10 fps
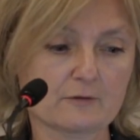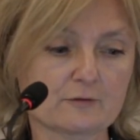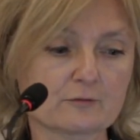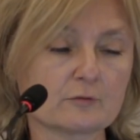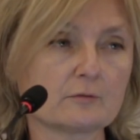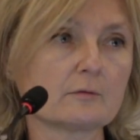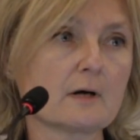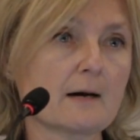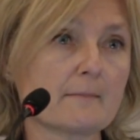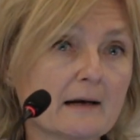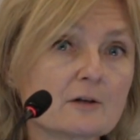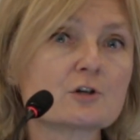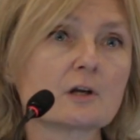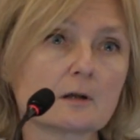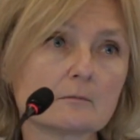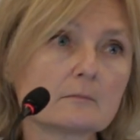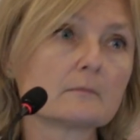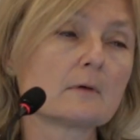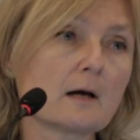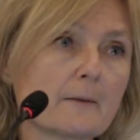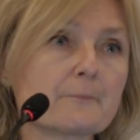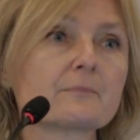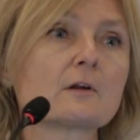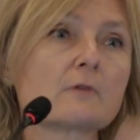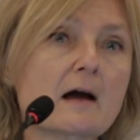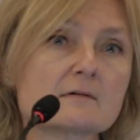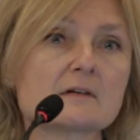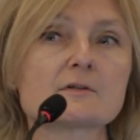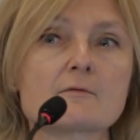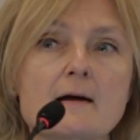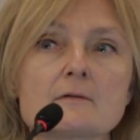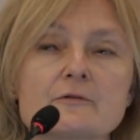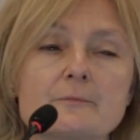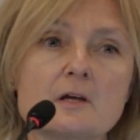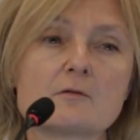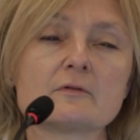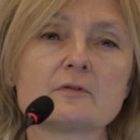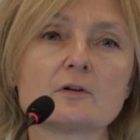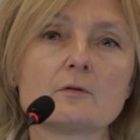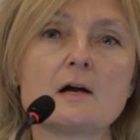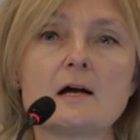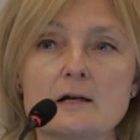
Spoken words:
through managing round after round of peer review,